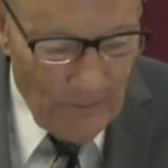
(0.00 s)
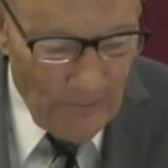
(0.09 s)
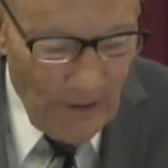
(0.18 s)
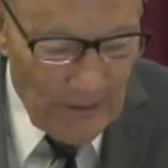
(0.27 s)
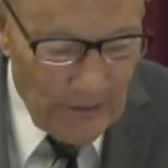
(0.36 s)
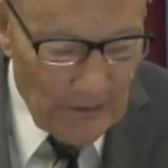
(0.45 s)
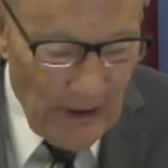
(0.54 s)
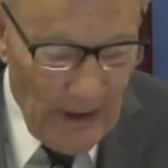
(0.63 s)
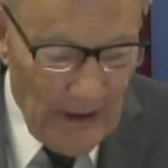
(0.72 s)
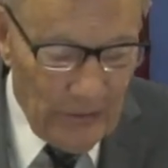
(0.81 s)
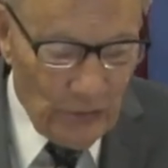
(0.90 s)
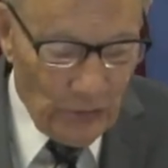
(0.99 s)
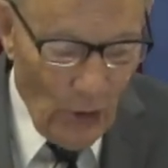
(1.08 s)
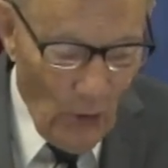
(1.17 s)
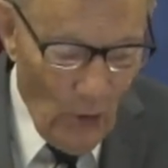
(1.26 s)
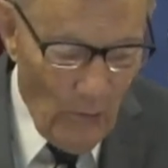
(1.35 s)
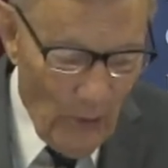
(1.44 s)
You've underlined
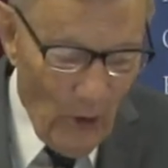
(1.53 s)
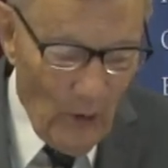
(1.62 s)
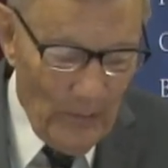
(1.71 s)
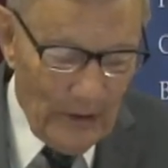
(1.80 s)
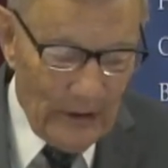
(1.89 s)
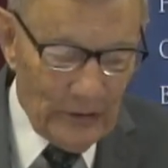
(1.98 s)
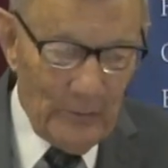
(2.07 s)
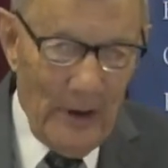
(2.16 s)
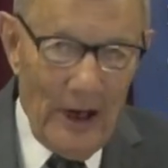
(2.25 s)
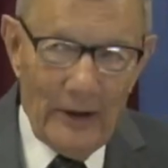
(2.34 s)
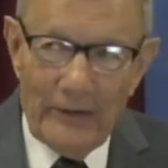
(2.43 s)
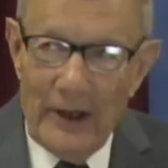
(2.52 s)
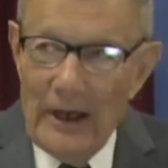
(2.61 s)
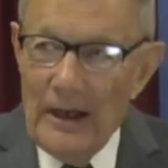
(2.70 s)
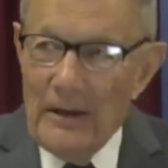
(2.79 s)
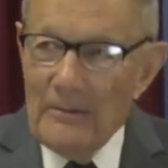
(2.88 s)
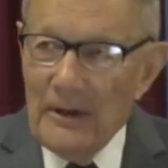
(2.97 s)
Job opened his mouth.
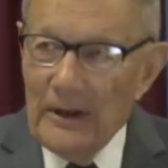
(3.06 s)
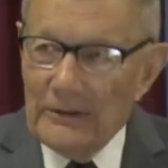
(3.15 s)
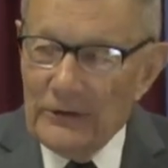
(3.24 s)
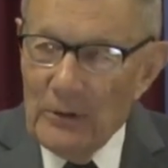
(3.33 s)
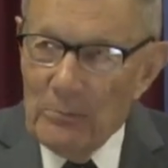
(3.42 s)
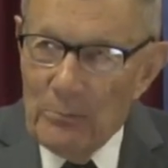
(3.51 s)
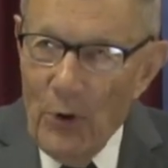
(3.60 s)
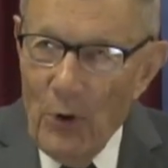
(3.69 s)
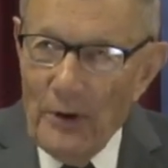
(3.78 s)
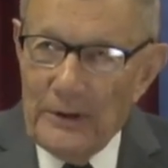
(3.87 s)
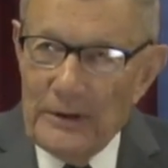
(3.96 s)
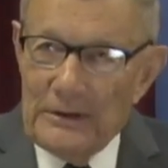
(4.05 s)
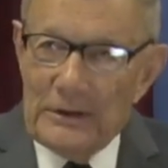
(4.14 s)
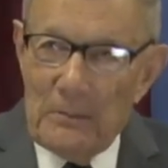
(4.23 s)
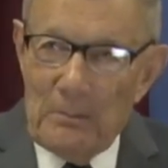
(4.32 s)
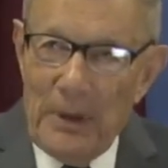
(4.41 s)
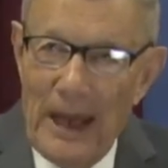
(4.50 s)
It's
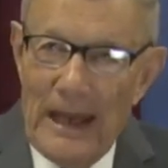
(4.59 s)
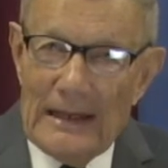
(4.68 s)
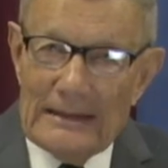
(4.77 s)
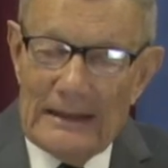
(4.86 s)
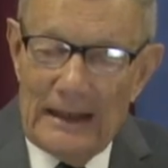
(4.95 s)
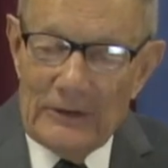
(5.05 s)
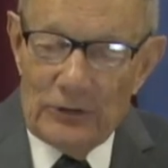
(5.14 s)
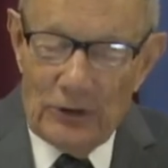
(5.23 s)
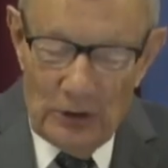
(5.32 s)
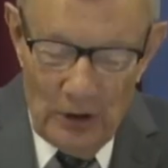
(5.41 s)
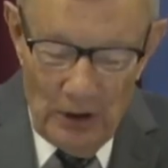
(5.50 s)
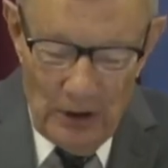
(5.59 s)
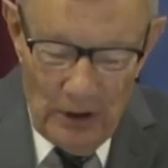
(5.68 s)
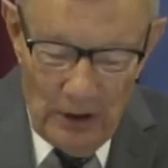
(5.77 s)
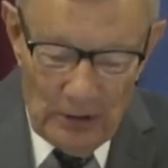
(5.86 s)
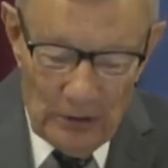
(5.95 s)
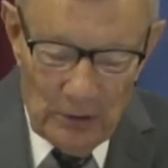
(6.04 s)
important to pay attention
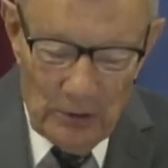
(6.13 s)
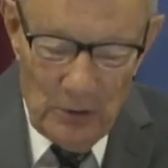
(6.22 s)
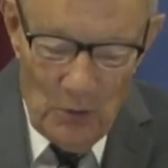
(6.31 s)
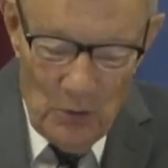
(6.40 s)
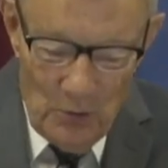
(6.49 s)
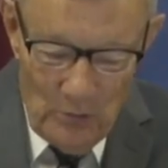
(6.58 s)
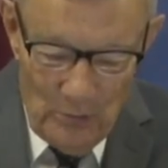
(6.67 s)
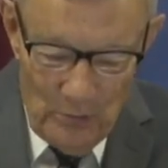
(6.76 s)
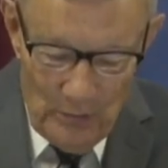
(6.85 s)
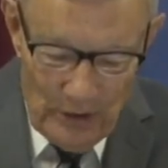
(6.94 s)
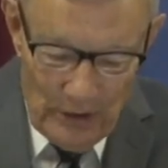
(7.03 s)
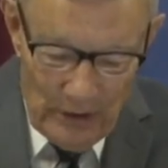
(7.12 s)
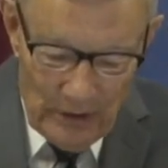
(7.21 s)
to whom